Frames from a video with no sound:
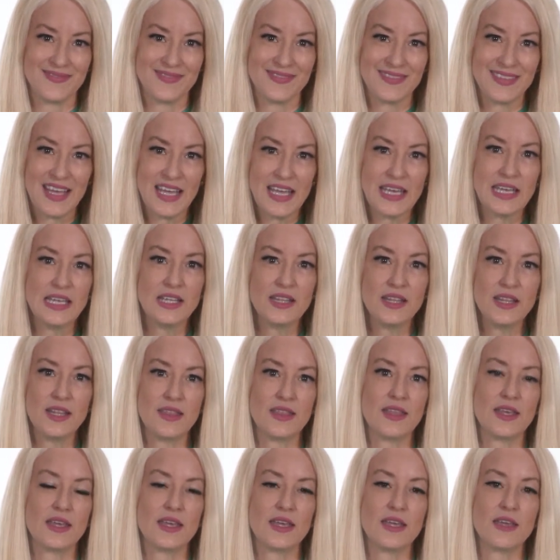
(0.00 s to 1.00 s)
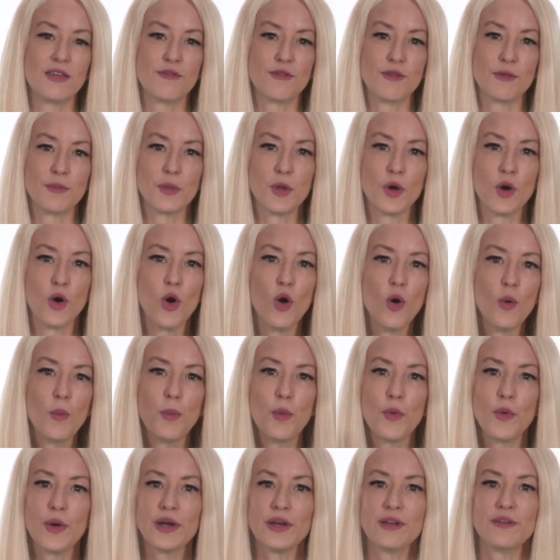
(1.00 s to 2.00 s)
They did the thinking from their own
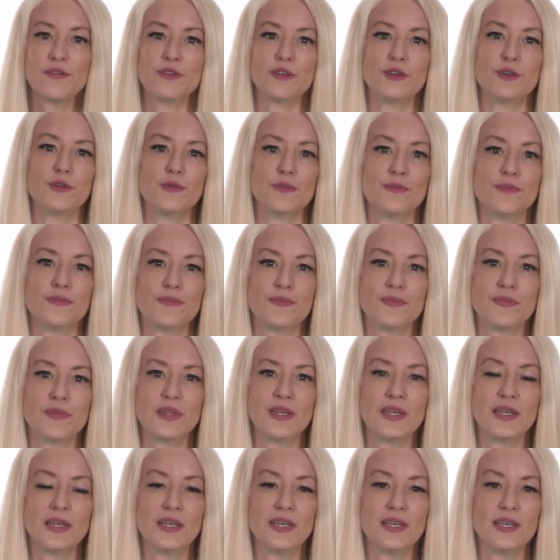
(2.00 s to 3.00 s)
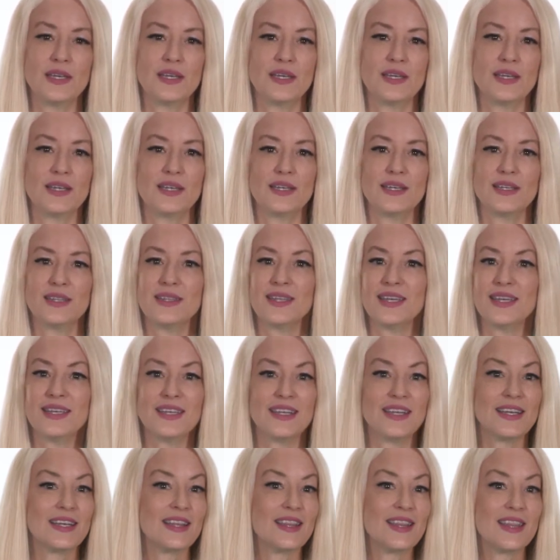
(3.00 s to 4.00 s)
point of view. They
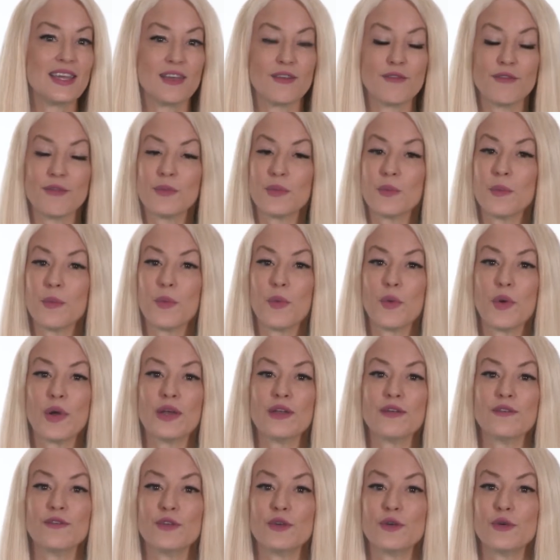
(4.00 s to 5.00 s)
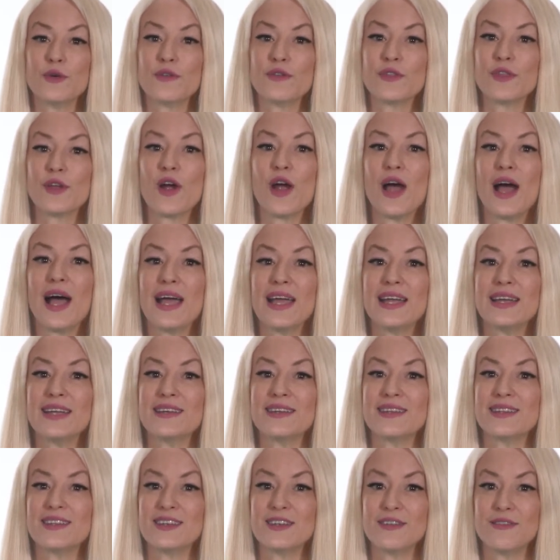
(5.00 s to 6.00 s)
didn't think from the point of view of their
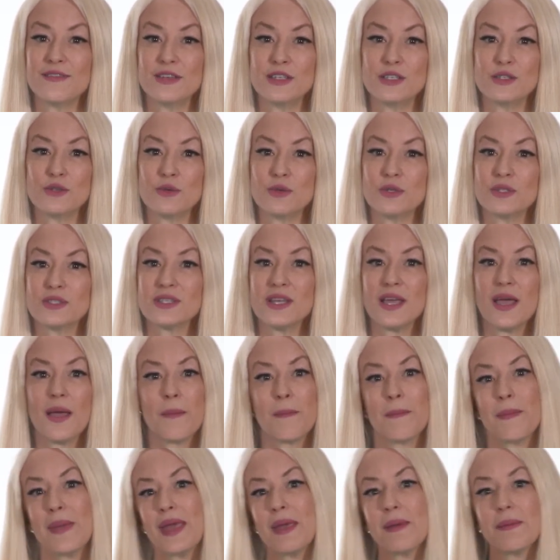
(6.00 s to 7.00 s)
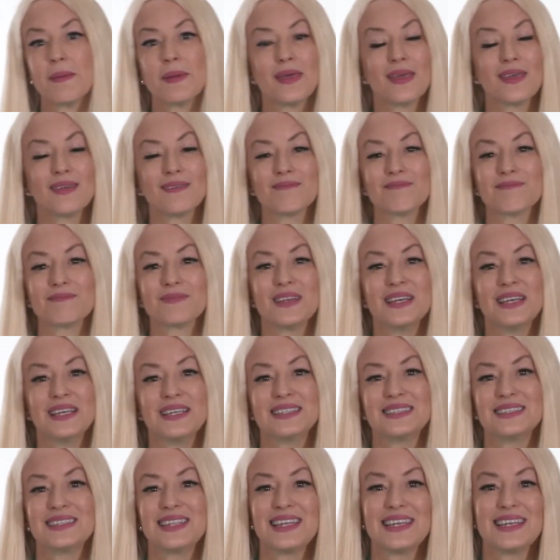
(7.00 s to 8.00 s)
ideal individuals. And maybe
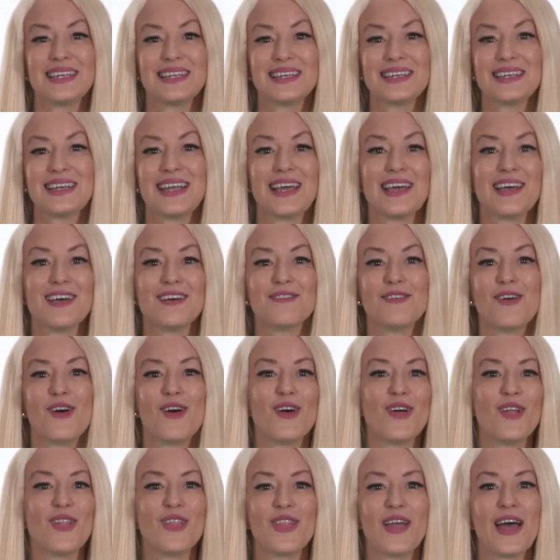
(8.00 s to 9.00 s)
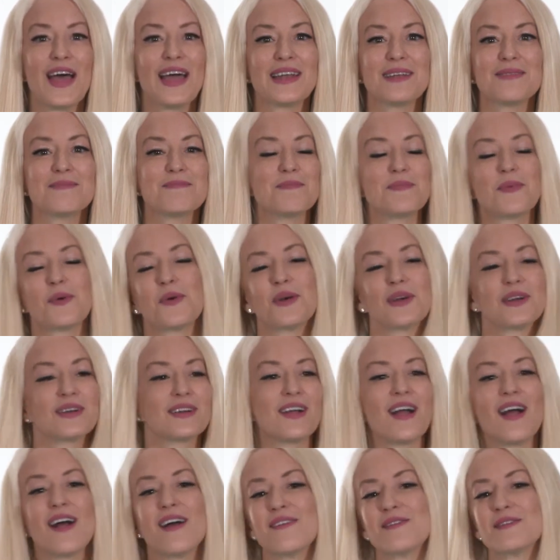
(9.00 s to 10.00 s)
they didn't have all that important
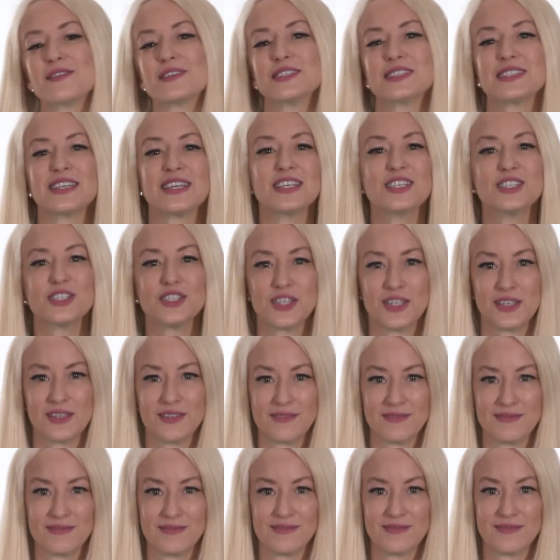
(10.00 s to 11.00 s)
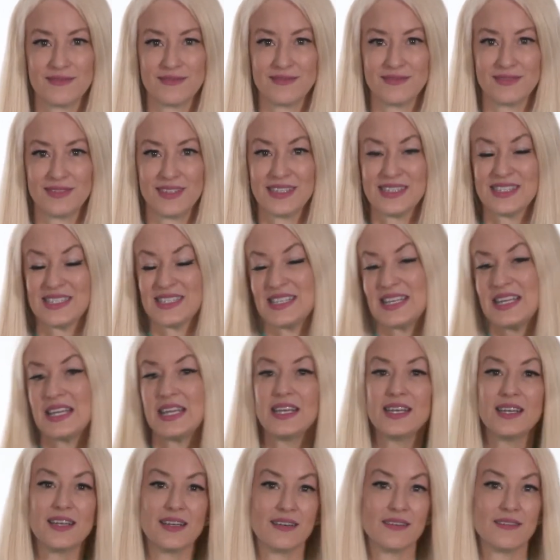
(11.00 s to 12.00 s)
conversation that's
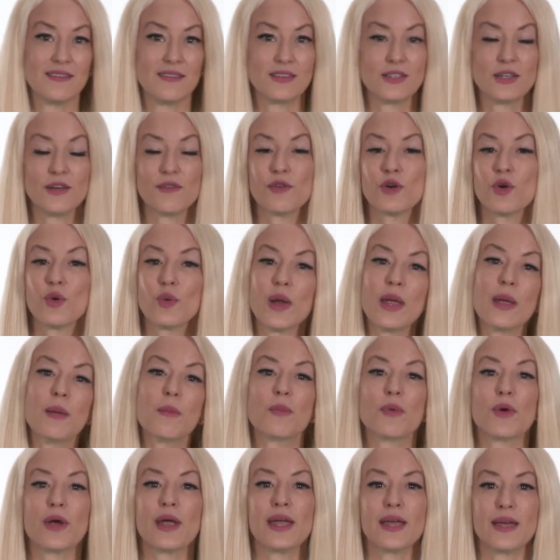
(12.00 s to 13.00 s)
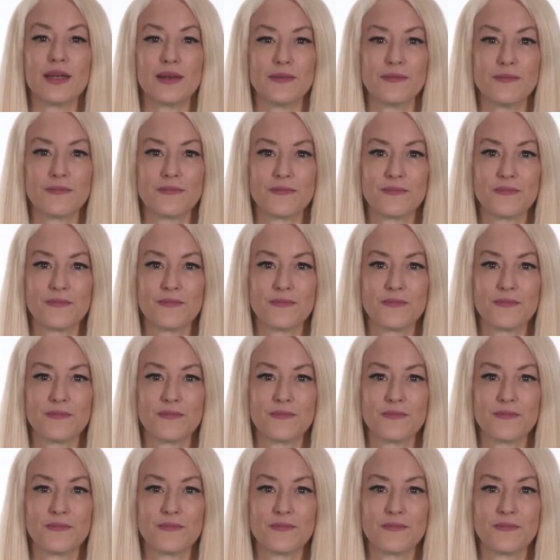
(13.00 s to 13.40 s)
needed to have a great brand.